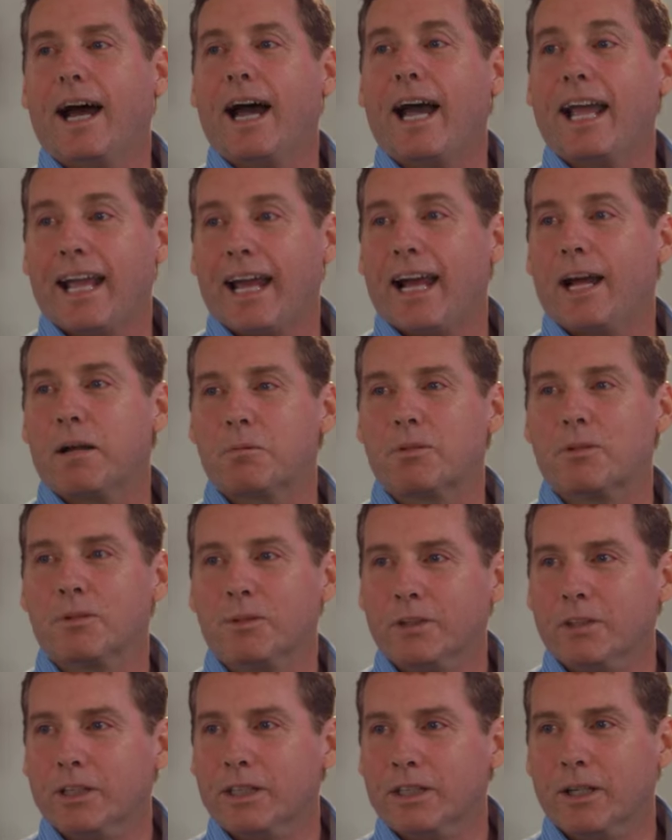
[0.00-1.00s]
I
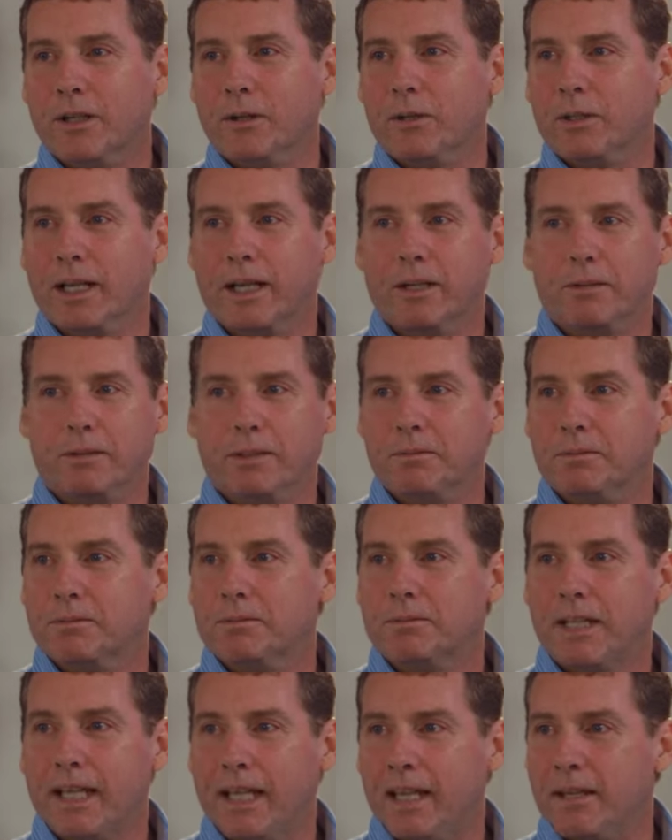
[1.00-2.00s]
absolutely know that in
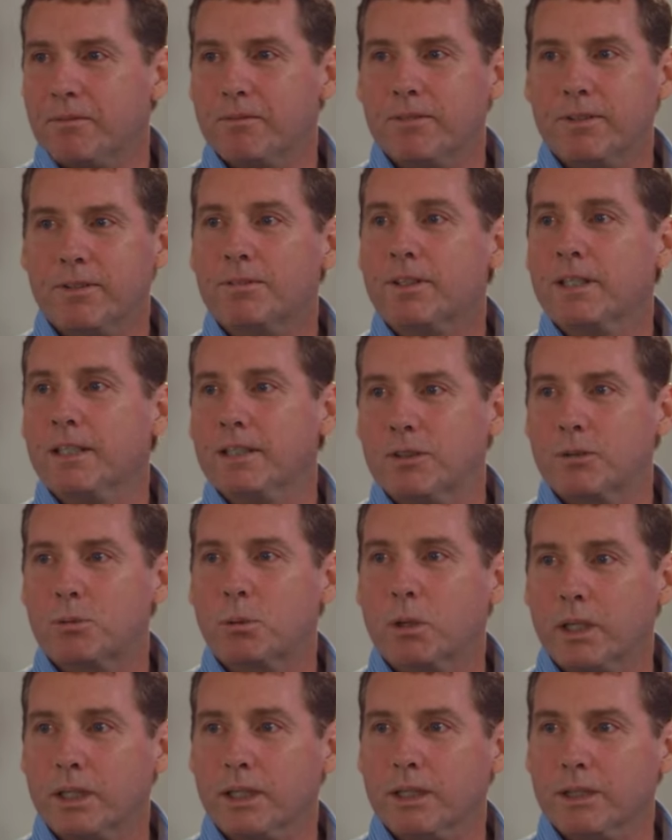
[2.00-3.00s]
10, 15,
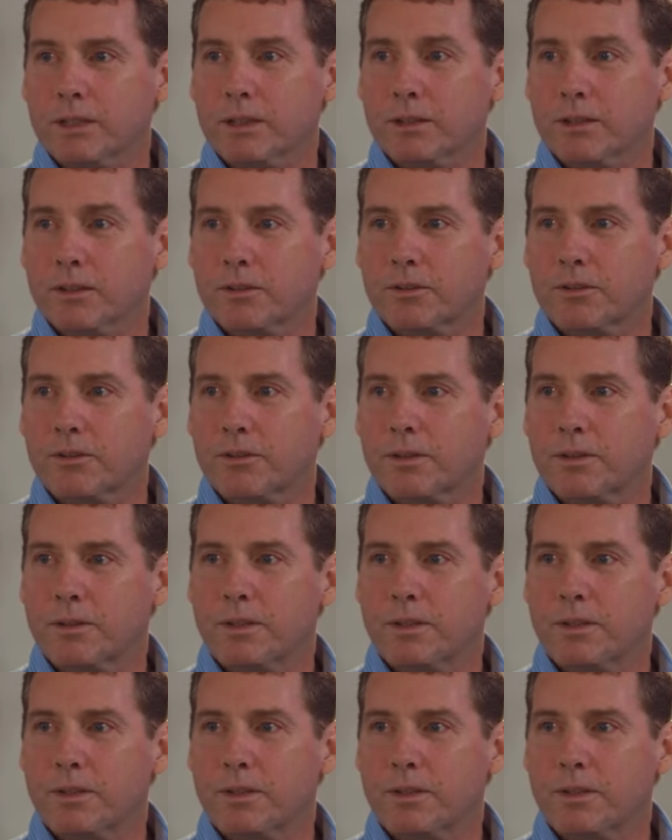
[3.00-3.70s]
20 years,